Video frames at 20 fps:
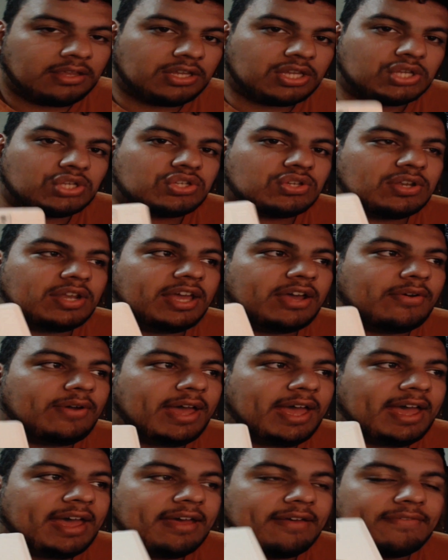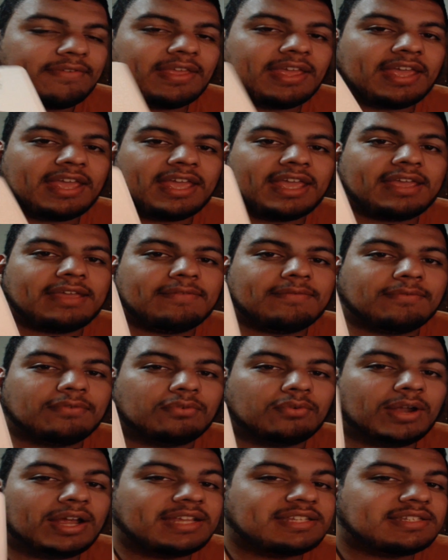you should now have a
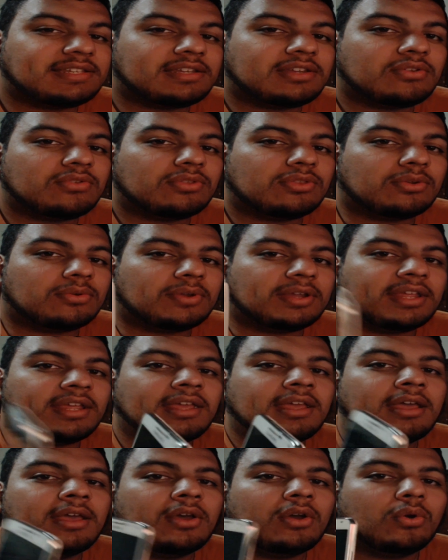Verizon Note 3